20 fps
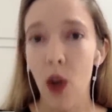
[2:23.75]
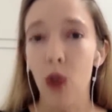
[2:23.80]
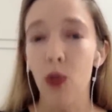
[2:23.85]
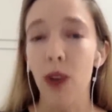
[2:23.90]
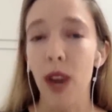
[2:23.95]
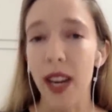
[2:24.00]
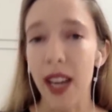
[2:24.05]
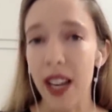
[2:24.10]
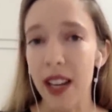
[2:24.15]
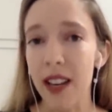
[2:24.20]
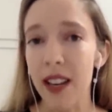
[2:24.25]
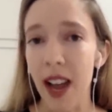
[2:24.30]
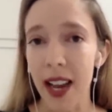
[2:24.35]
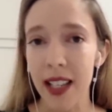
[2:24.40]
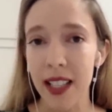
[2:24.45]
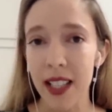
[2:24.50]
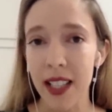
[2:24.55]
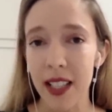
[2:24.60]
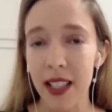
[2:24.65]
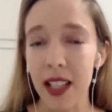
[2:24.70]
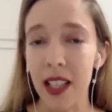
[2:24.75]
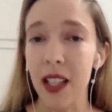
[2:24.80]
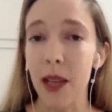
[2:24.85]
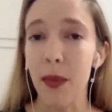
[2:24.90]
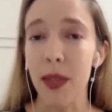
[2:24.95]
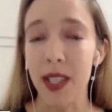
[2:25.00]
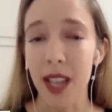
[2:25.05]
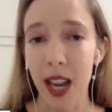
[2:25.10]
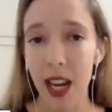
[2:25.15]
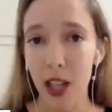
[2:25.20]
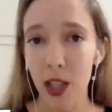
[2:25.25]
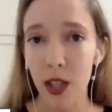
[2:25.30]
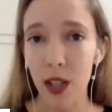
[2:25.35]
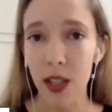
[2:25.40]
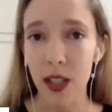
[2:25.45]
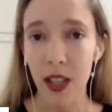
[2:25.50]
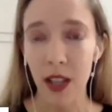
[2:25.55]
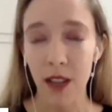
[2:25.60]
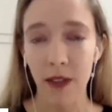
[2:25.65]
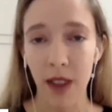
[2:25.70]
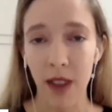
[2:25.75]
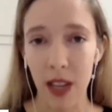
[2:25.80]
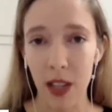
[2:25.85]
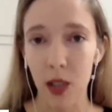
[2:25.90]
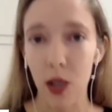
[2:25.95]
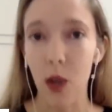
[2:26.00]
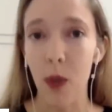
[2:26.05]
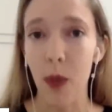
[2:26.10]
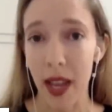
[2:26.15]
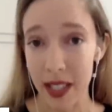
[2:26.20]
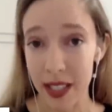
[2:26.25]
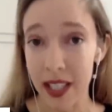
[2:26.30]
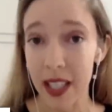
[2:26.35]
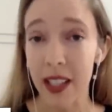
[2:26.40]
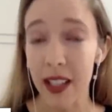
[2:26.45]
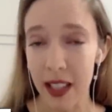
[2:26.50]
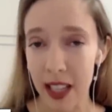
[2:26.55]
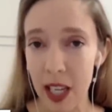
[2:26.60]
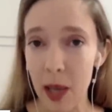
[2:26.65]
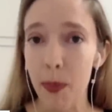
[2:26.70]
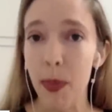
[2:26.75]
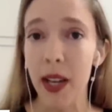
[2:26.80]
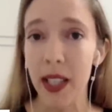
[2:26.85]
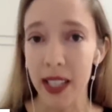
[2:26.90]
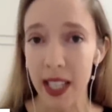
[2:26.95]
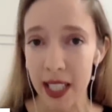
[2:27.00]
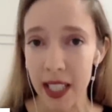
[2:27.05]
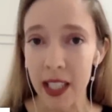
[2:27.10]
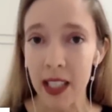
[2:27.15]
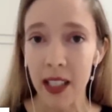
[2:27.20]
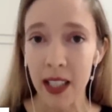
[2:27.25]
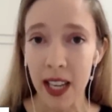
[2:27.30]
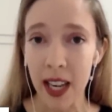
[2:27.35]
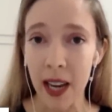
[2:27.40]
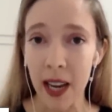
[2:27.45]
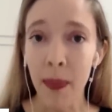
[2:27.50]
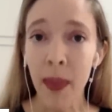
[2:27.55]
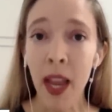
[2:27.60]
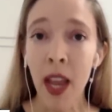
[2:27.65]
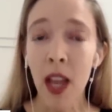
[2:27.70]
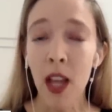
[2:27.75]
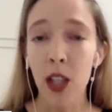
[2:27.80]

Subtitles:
recognizes the limitations they face domestically, politically.